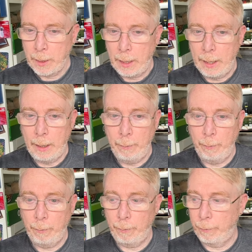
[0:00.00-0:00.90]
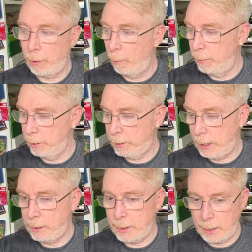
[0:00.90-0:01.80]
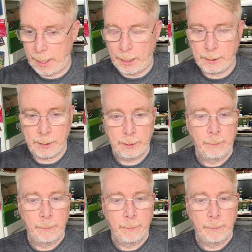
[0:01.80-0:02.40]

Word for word: um, from Tinternet.